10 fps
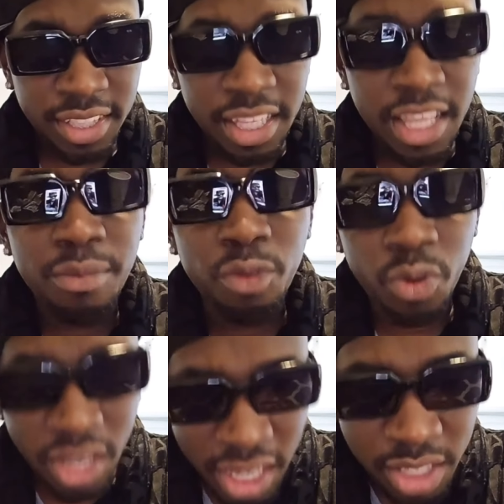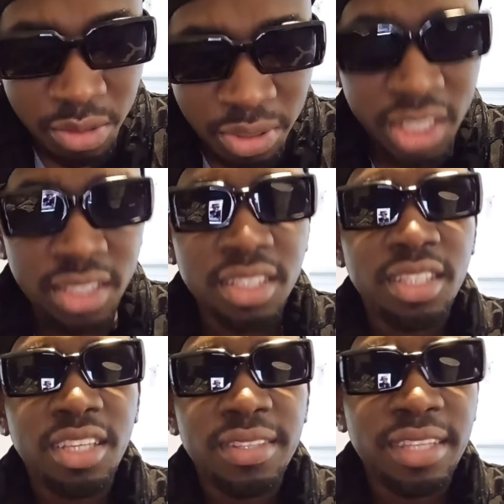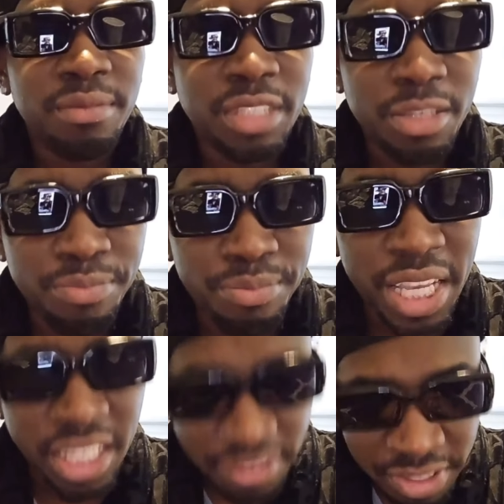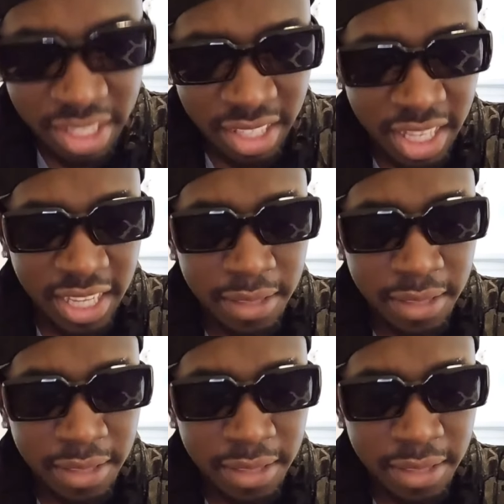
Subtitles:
them want to do it. Them see benefit in it.